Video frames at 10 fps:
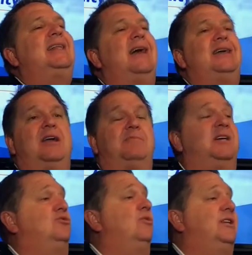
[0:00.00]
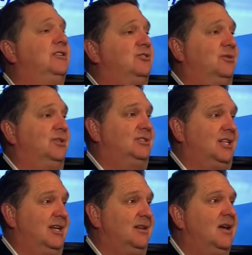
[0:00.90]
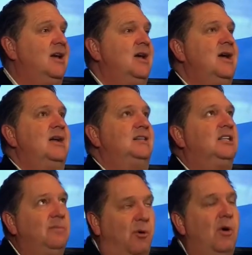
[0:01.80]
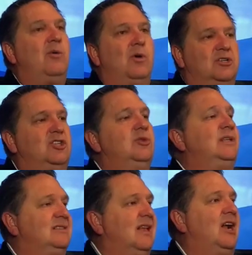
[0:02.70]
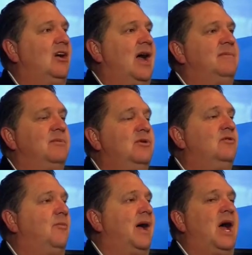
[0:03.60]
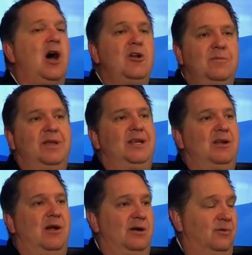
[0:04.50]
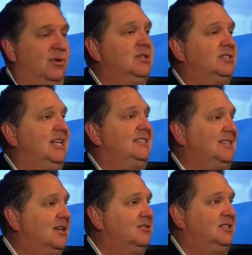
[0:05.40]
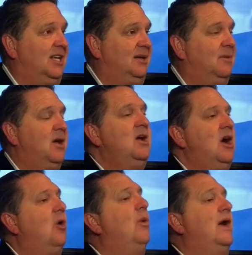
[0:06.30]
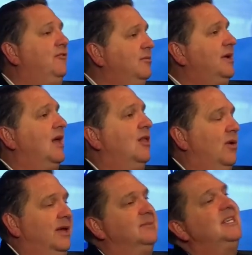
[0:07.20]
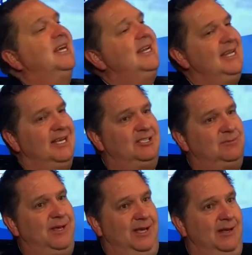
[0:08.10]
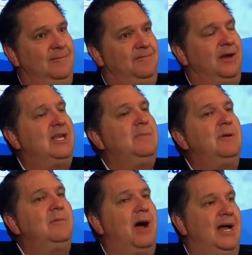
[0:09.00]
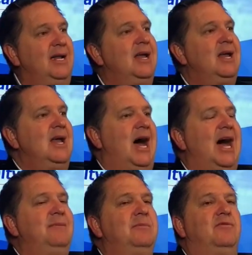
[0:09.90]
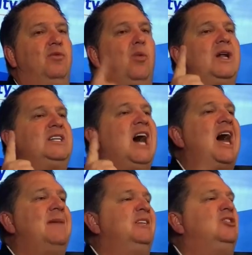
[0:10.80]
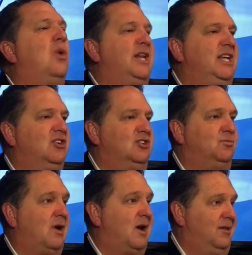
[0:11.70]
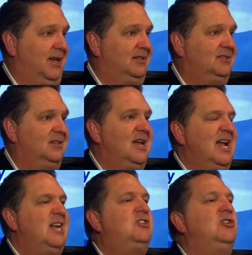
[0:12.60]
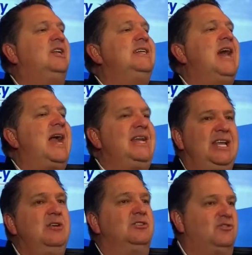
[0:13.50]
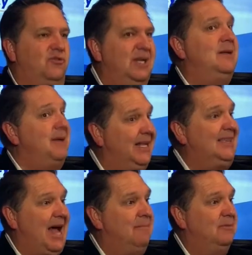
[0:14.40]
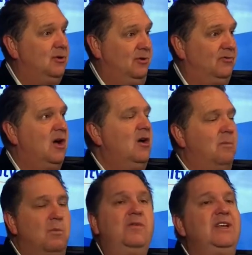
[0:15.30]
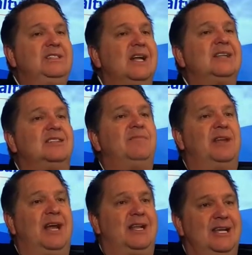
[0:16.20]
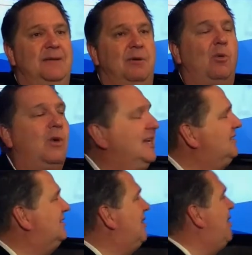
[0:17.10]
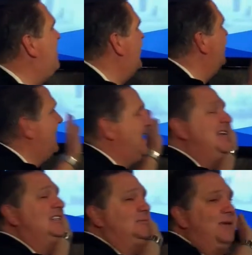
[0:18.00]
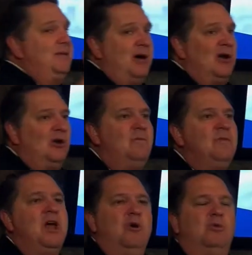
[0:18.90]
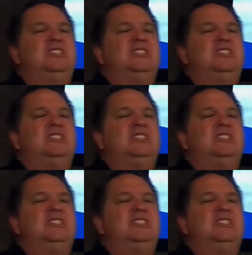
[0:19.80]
like it in my 20 years in real estate. To the point where 2 weeks later, I moved my $100 million real estate sales team away from Keller Williams into eXp. Now keep in mind, I'd moved one time in 20 years prior to this. It took 9 years for me to make that move. Moving's not something I did, but what I saw in the eXp model was